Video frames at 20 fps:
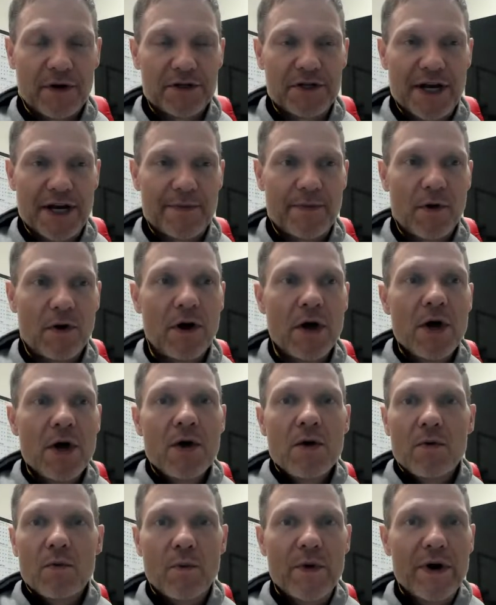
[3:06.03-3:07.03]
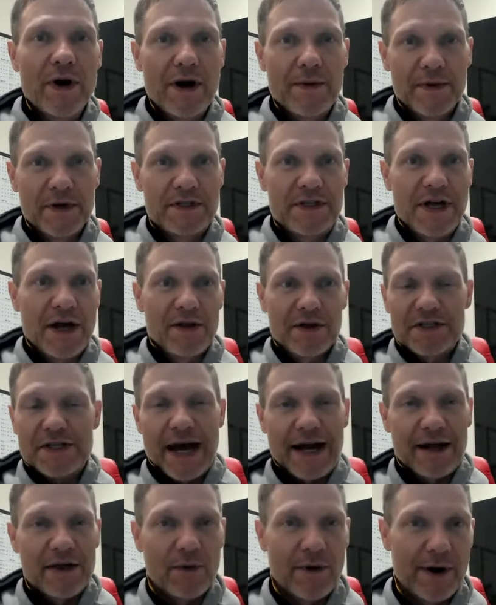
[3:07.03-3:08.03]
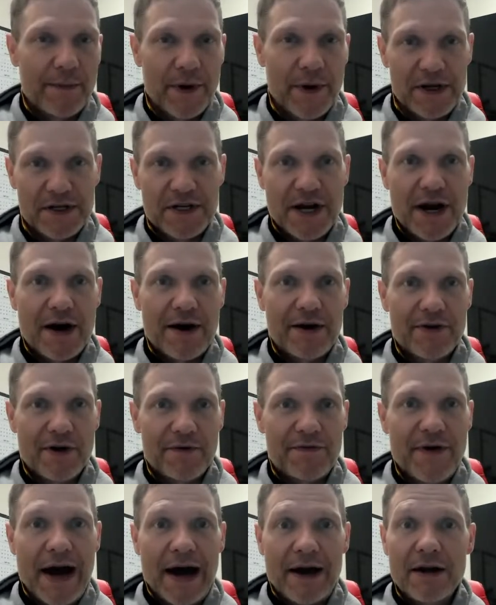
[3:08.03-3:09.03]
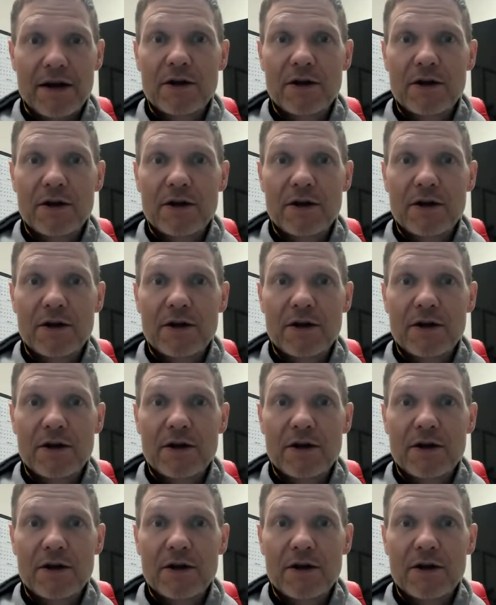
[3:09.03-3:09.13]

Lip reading: example, we're able to tell exactly where everybody's carrying their fat,